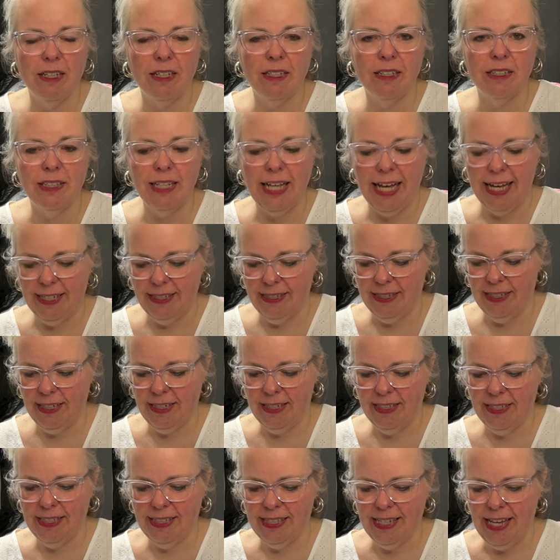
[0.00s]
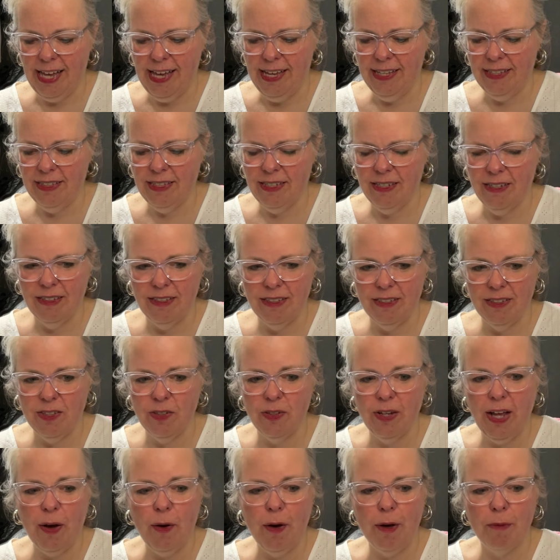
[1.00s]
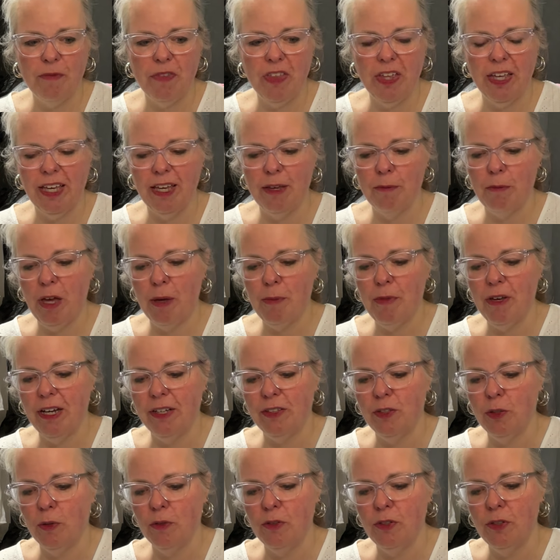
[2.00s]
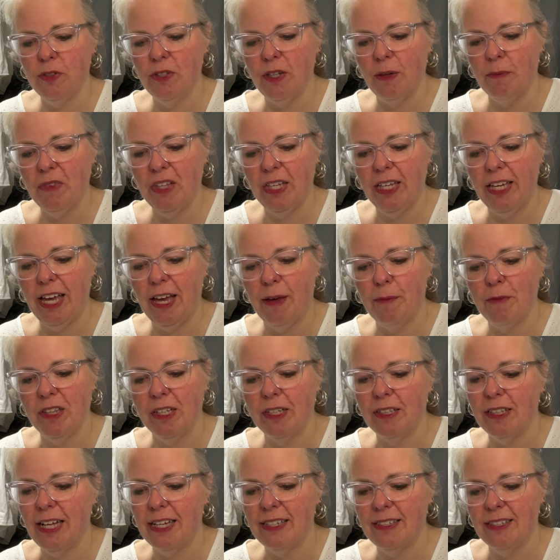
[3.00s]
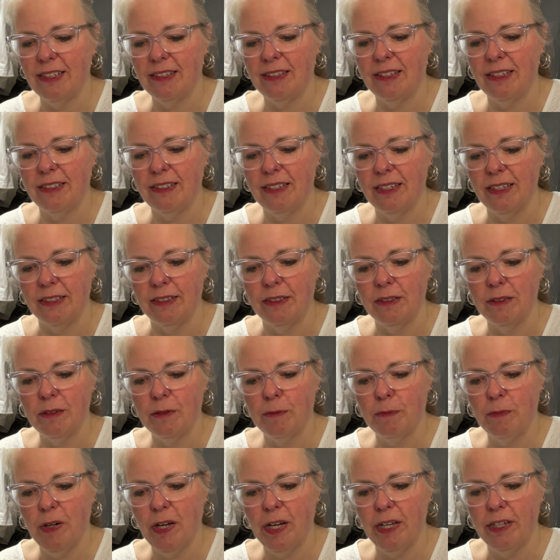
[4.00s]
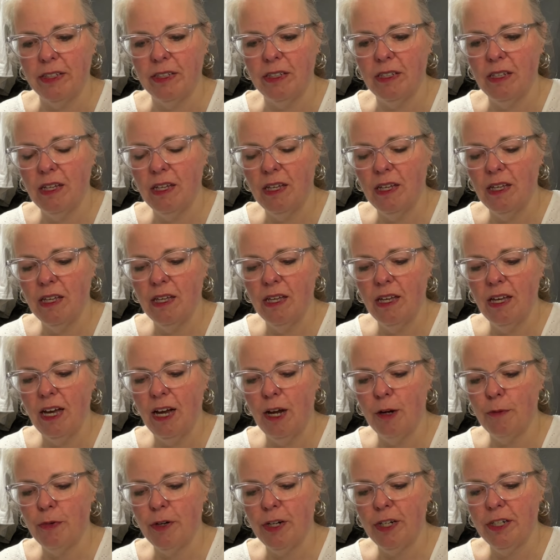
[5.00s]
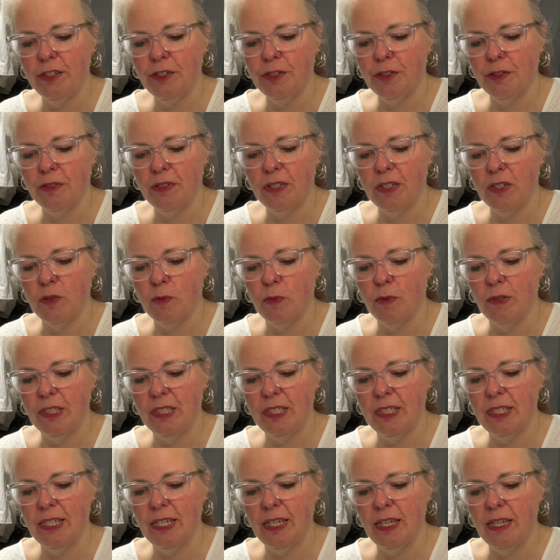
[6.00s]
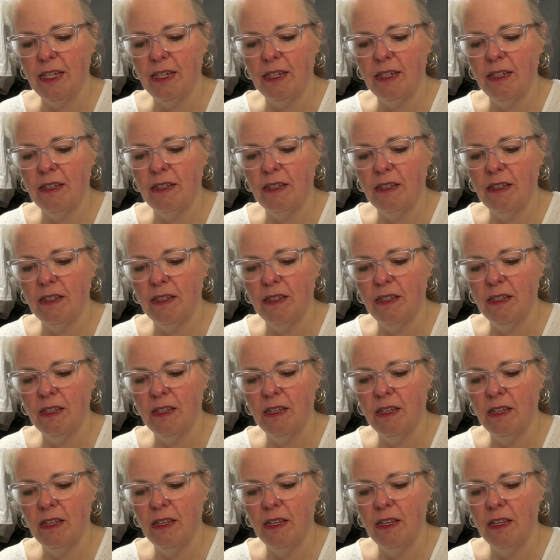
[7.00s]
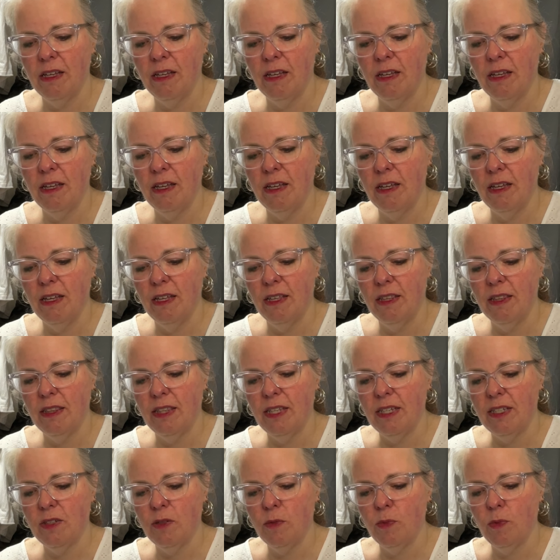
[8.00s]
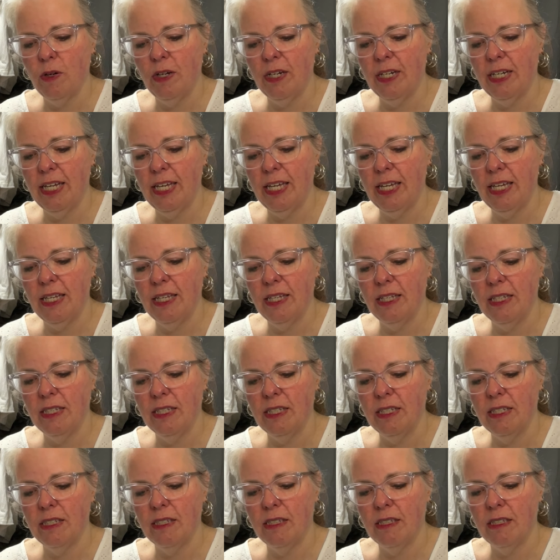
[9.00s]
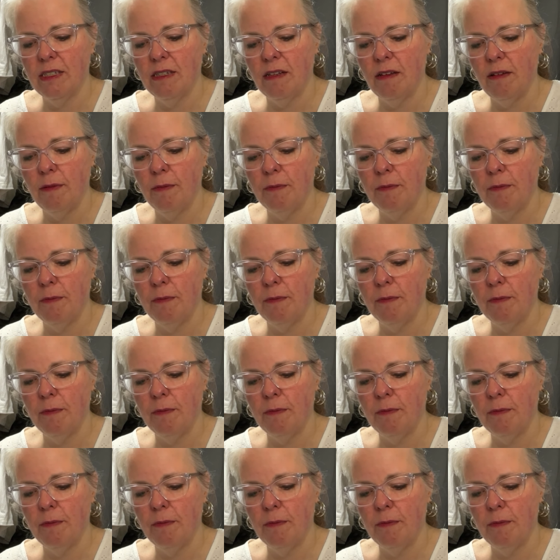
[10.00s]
classic set. So now I'm thinking maybe I told you something came in the classic that didn't, but I'm pretty sure this one did. This one is